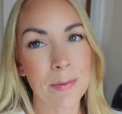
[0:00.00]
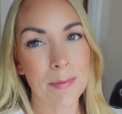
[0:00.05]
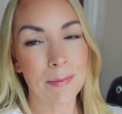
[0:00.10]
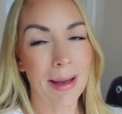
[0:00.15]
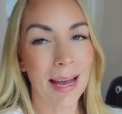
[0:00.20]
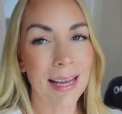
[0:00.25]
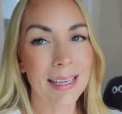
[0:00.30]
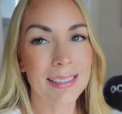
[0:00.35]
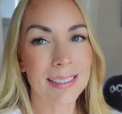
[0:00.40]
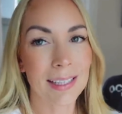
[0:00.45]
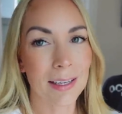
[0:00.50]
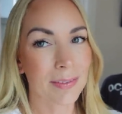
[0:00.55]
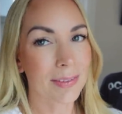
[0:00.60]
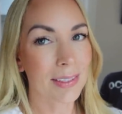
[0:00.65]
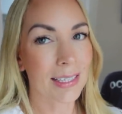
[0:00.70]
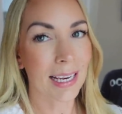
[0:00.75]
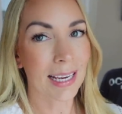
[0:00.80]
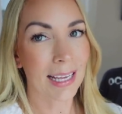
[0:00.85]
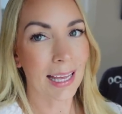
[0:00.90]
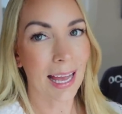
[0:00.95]
Matt is
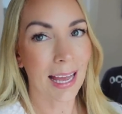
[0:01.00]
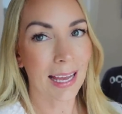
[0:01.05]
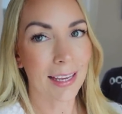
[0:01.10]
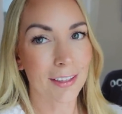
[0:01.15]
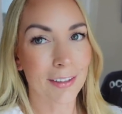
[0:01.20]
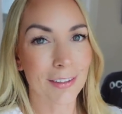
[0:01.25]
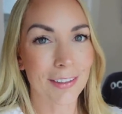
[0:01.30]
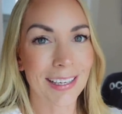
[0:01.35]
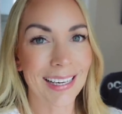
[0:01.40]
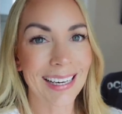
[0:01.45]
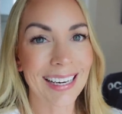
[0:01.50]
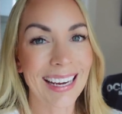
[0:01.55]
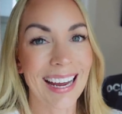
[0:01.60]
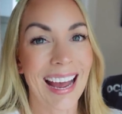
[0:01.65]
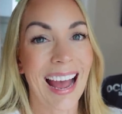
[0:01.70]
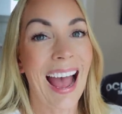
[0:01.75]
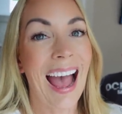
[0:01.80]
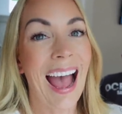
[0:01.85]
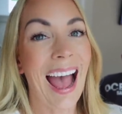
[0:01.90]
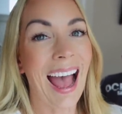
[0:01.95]
definitely getting hangry,
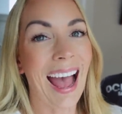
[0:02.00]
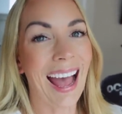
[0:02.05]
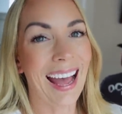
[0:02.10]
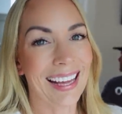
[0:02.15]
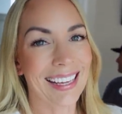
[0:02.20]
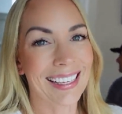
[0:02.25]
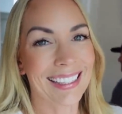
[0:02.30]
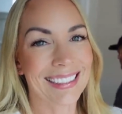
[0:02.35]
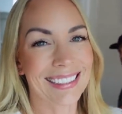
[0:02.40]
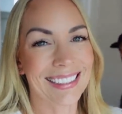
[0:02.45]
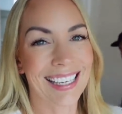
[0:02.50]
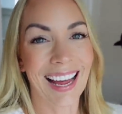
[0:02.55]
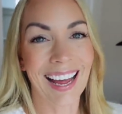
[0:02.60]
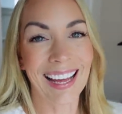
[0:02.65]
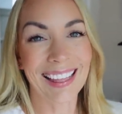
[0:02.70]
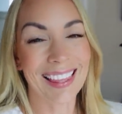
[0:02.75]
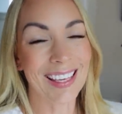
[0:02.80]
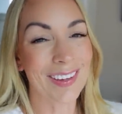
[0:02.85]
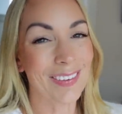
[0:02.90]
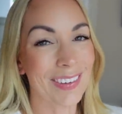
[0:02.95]
and
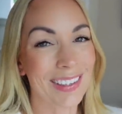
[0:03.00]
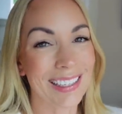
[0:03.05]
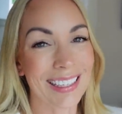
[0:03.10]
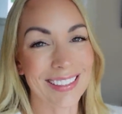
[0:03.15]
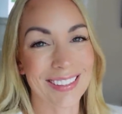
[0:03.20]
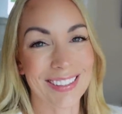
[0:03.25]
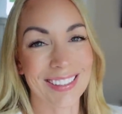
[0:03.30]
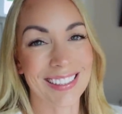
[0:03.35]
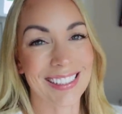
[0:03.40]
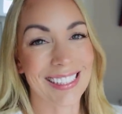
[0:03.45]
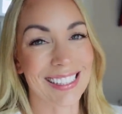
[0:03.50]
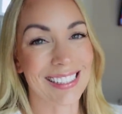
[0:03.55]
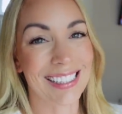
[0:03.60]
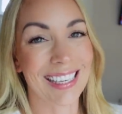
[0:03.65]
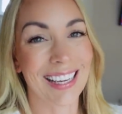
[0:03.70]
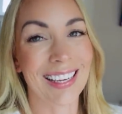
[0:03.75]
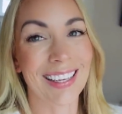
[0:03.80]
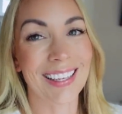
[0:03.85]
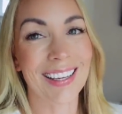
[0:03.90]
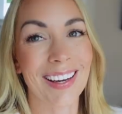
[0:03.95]
I think we're literally
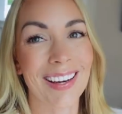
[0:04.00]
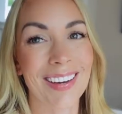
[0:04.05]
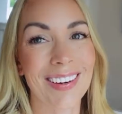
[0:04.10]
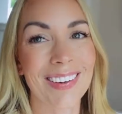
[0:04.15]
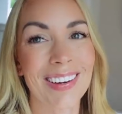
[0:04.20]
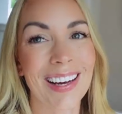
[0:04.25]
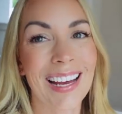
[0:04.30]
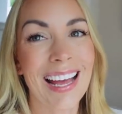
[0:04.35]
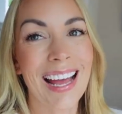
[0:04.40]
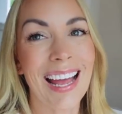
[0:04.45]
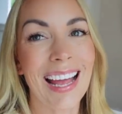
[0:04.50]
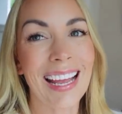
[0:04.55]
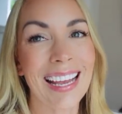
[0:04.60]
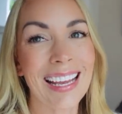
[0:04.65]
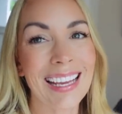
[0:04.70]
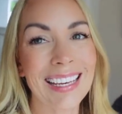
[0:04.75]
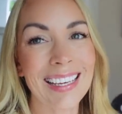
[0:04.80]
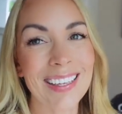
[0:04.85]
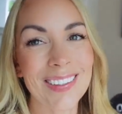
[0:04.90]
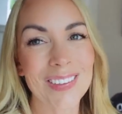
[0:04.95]
just gonna go
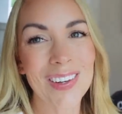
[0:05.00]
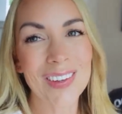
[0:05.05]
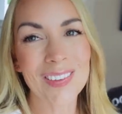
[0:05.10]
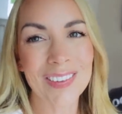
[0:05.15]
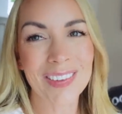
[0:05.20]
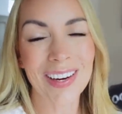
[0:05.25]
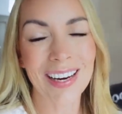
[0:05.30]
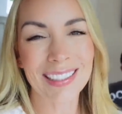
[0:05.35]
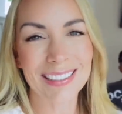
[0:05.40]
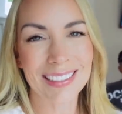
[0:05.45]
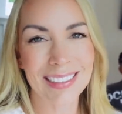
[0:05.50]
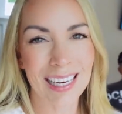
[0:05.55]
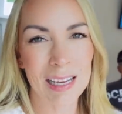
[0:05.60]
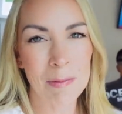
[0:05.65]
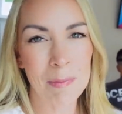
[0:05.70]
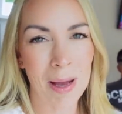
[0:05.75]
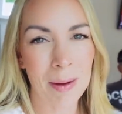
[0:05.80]
in what we're wearing today.